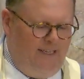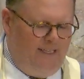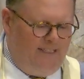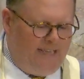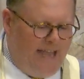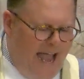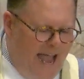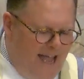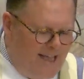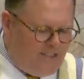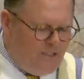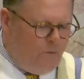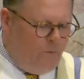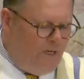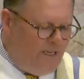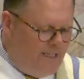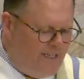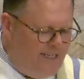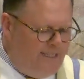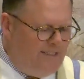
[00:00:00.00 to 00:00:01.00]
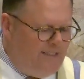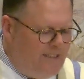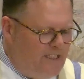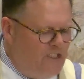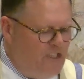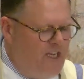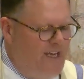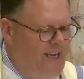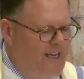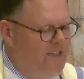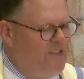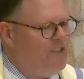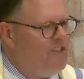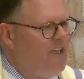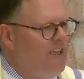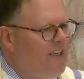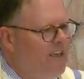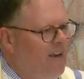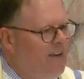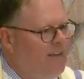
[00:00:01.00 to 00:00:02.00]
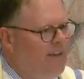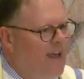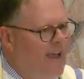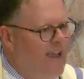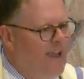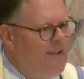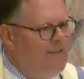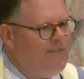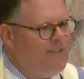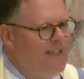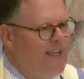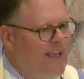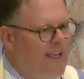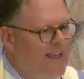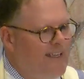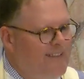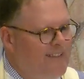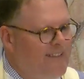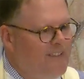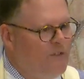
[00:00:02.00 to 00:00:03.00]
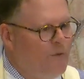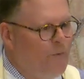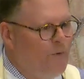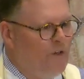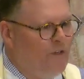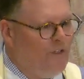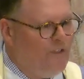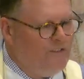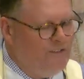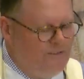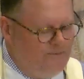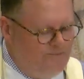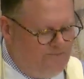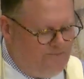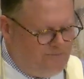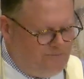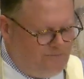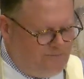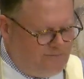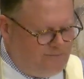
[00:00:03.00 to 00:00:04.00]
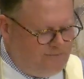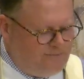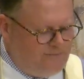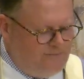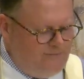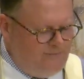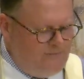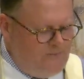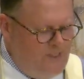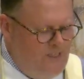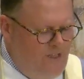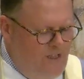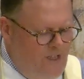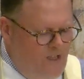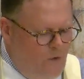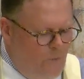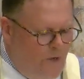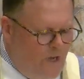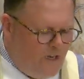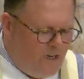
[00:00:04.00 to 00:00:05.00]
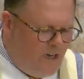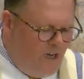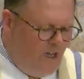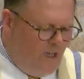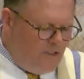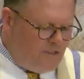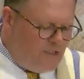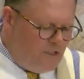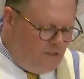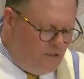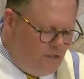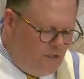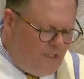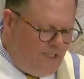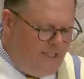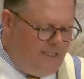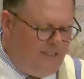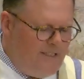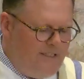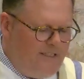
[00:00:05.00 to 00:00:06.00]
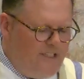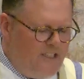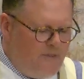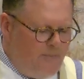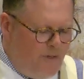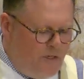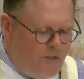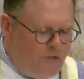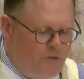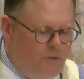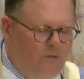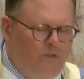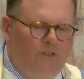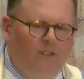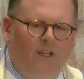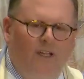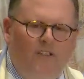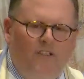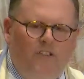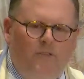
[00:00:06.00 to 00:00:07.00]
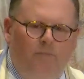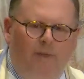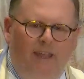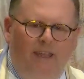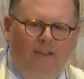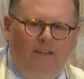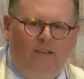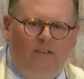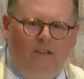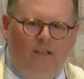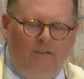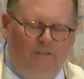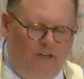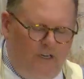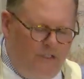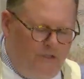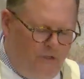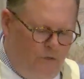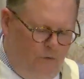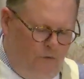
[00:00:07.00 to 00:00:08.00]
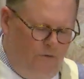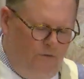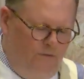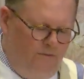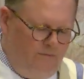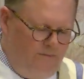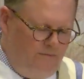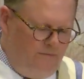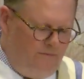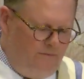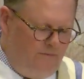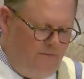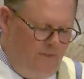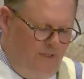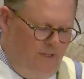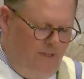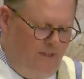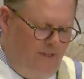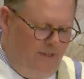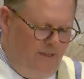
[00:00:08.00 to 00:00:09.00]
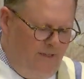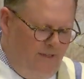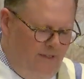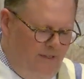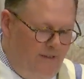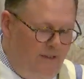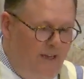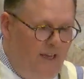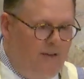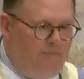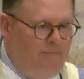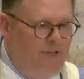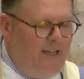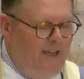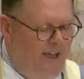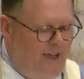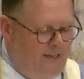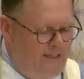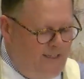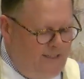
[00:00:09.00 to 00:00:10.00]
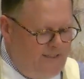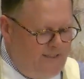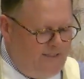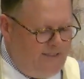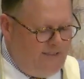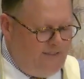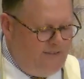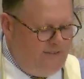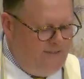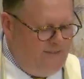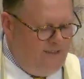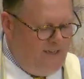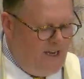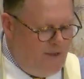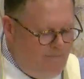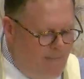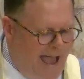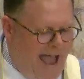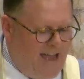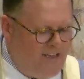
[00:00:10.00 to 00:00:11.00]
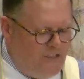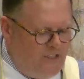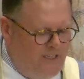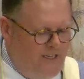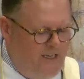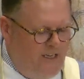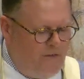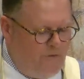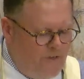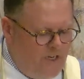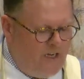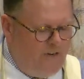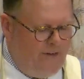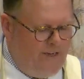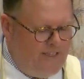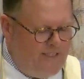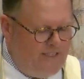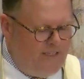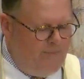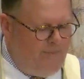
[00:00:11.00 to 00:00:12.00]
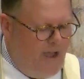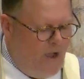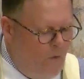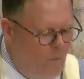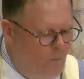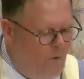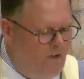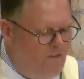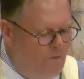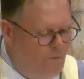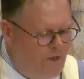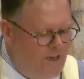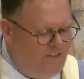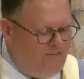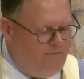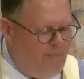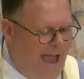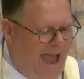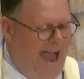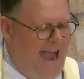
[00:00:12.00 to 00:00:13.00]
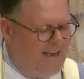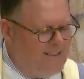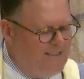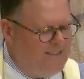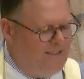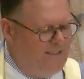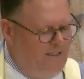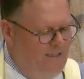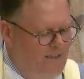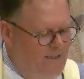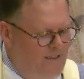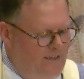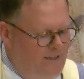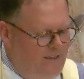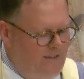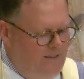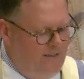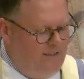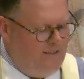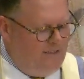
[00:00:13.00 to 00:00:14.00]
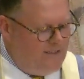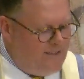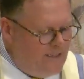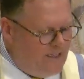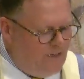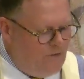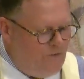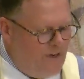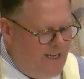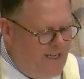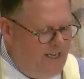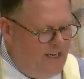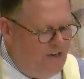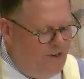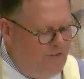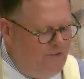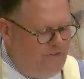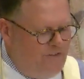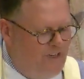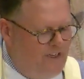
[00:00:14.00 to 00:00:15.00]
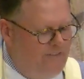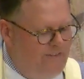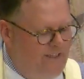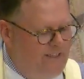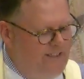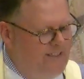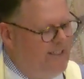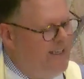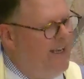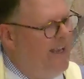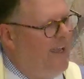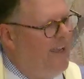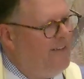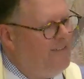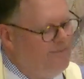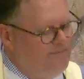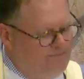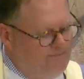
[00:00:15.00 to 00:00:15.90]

to ask what needs to change in our lives and in the world. We are called to look into the spiritual lunch pail of our soul and be honest, compassionate, and rigorous about what we've packed, sitting right here in front of us today.